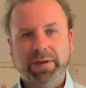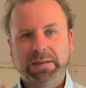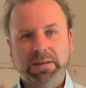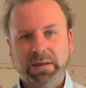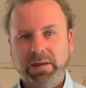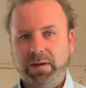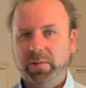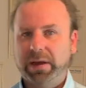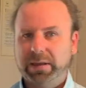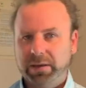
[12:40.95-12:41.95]
that's a
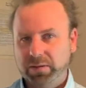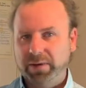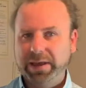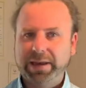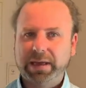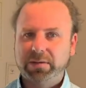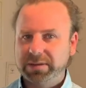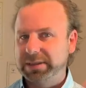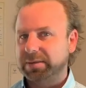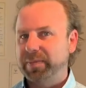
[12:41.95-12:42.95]
way that you'll connect,
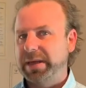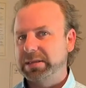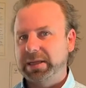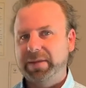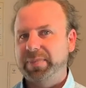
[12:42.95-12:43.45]
not just mentally,